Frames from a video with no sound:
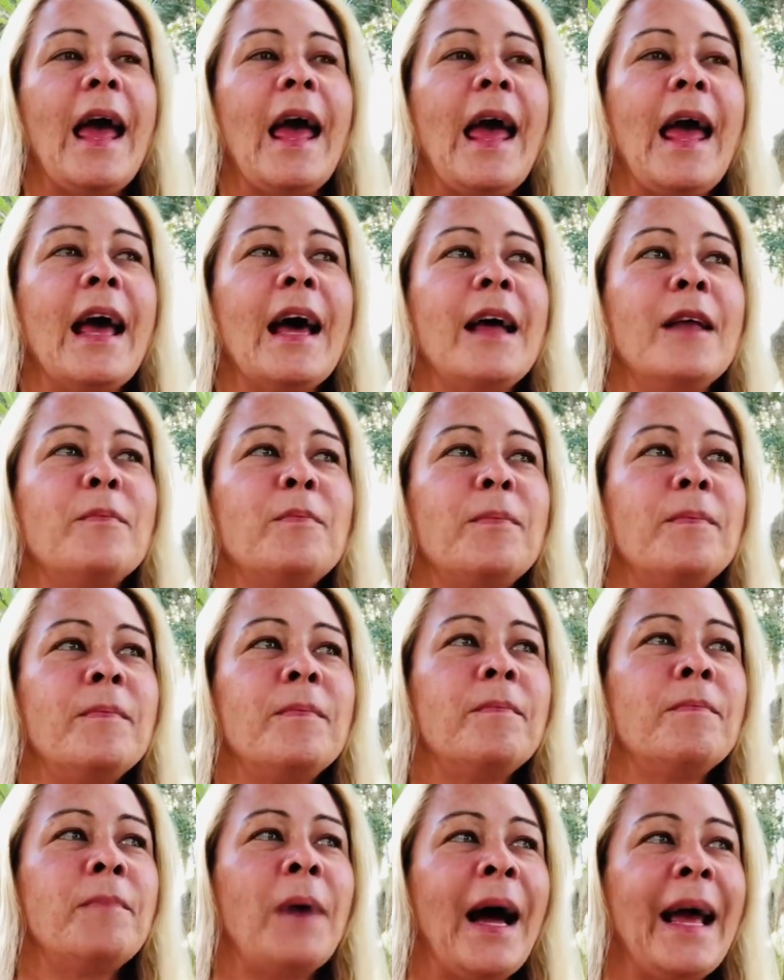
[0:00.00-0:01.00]
And
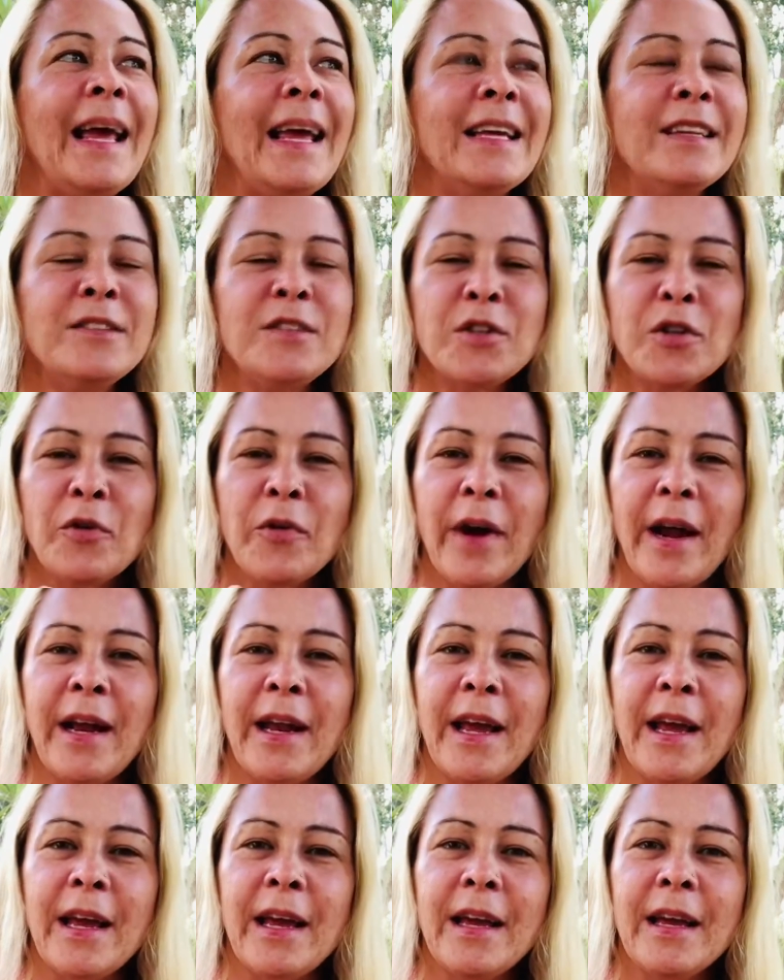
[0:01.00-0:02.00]
by
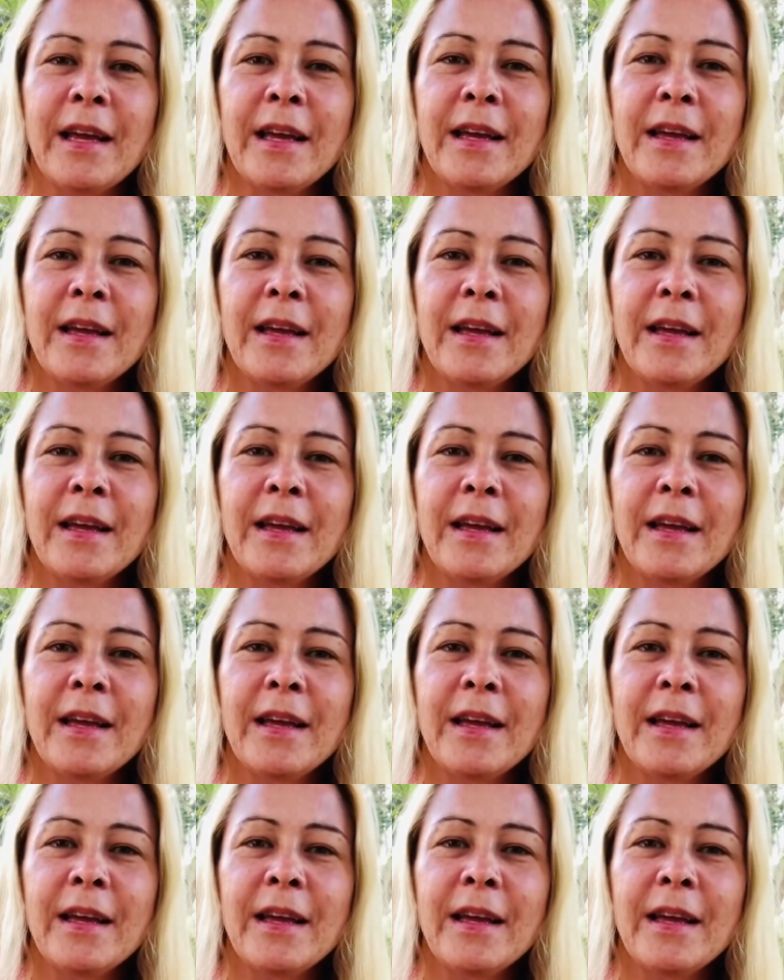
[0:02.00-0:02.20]
integrating